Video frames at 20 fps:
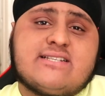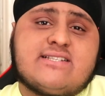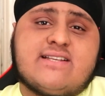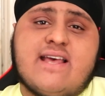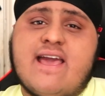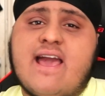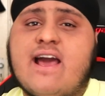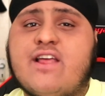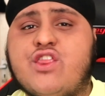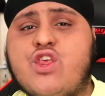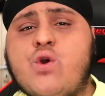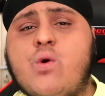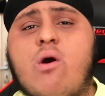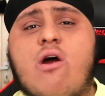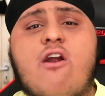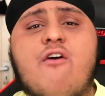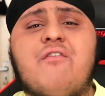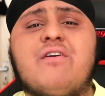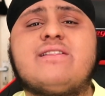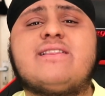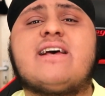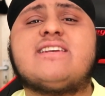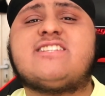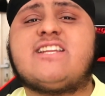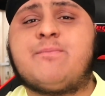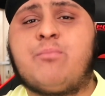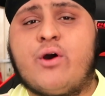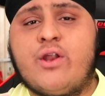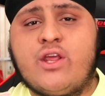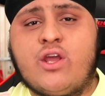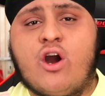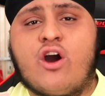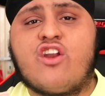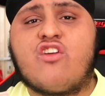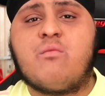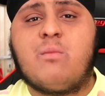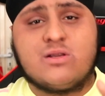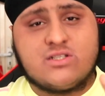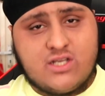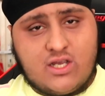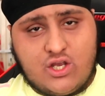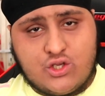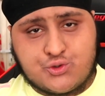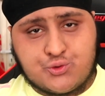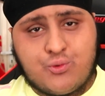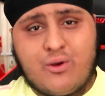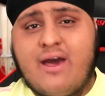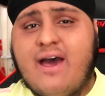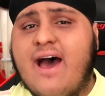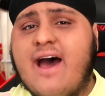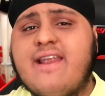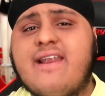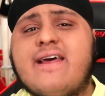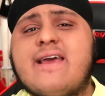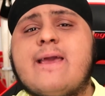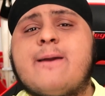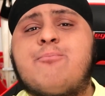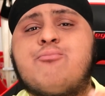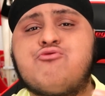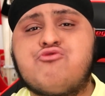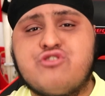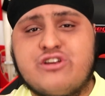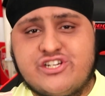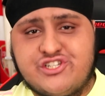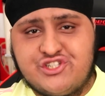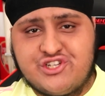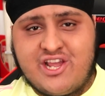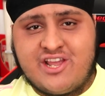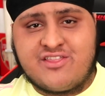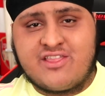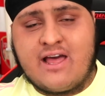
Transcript: Sead, you are a fantastic bodyguard of Mesut Ozil, and I appreciate